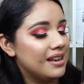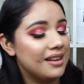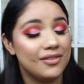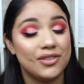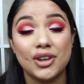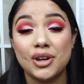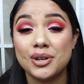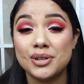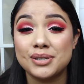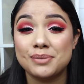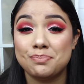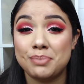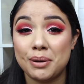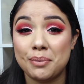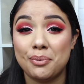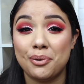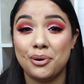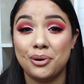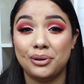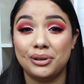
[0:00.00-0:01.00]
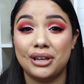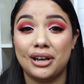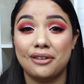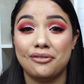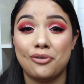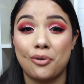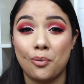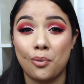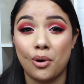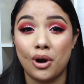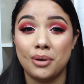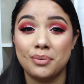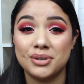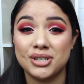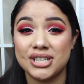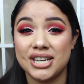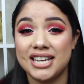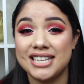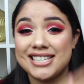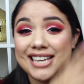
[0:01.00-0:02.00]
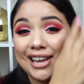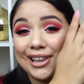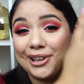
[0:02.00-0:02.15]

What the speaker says: There's people who love warm shades.